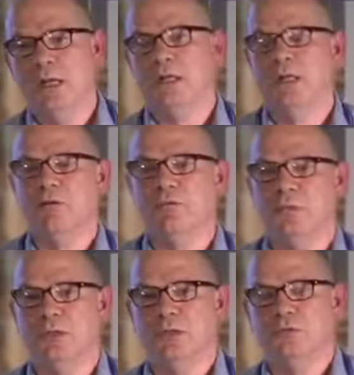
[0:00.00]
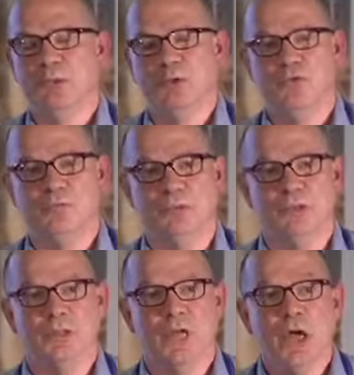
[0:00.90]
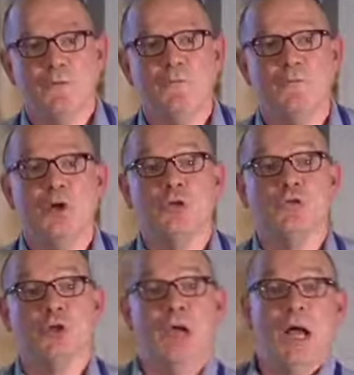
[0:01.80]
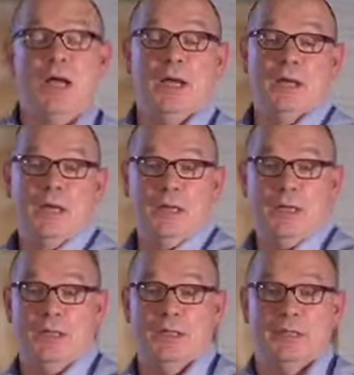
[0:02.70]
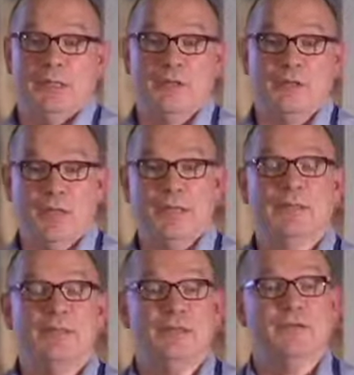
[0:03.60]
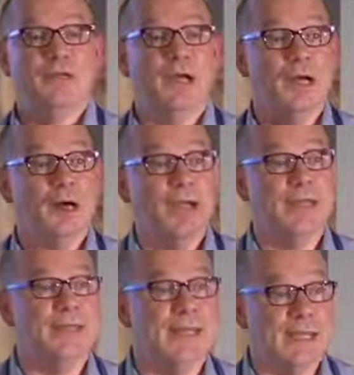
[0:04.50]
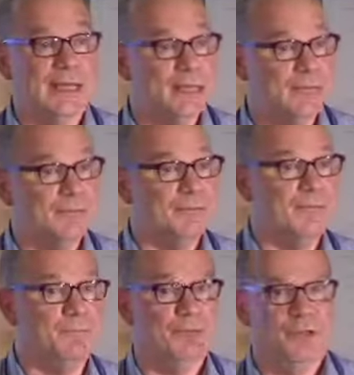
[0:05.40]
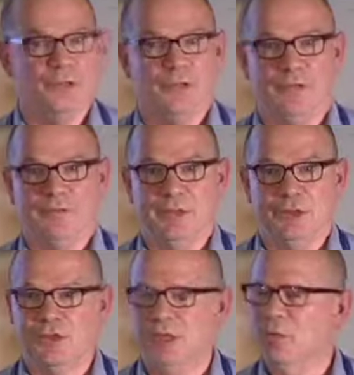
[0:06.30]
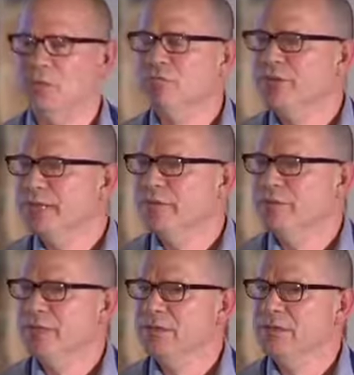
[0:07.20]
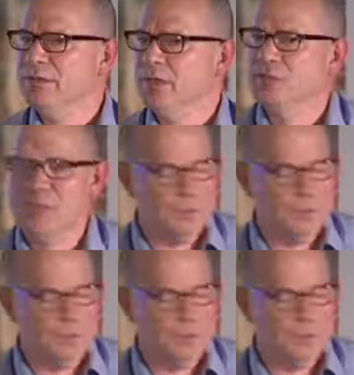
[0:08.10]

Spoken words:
a government spokesman first cited this idea of personalisation, and it was really exciting, actually.